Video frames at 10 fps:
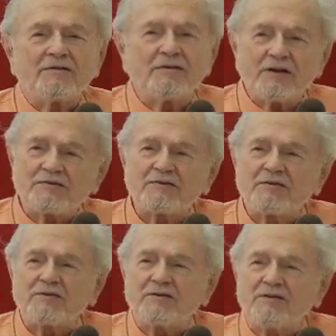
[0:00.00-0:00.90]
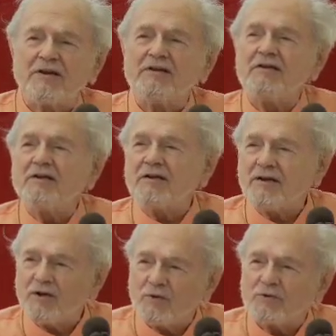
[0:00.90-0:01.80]
just didn't
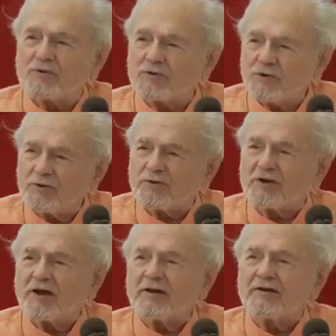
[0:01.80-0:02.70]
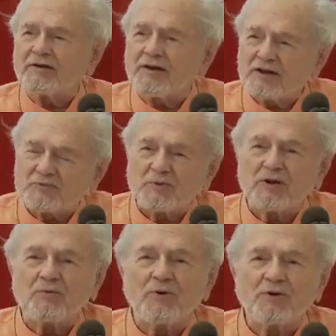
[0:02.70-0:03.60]
know truth, and I
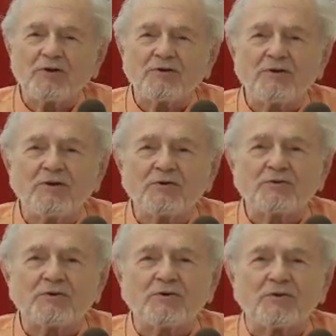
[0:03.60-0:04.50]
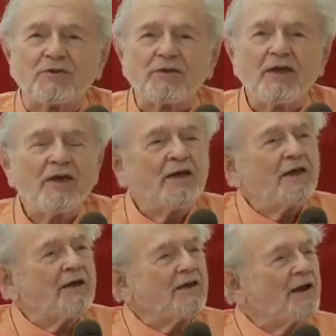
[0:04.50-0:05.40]
desperately wanted to know truth,
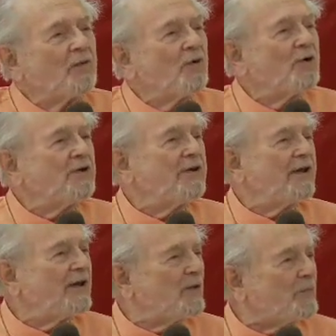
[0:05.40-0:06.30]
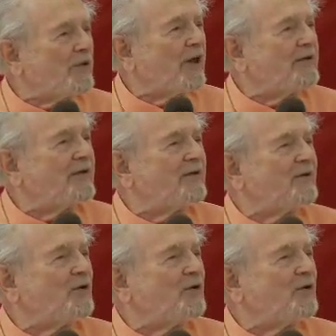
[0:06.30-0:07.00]
and I wanted help, and I didn't